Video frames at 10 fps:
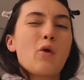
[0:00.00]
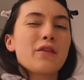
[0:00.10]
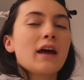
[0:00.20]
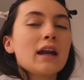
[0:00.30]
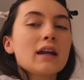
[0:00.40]
want
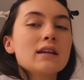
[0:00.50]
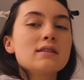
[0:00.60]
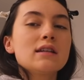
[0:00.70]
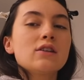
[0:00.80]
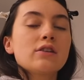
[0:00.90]
that in a
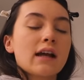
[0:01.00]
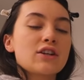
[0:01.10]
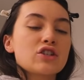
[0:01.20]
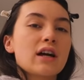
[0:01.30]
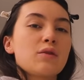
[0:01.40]
concealer. Like I
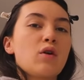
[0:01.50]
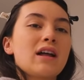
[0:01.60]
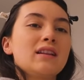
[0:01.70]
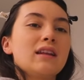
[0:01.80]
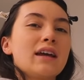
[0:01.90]
just kind of want
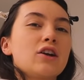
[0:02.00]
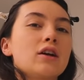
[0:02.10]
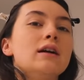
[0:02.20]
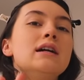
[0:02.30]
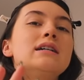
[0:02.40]
a lighter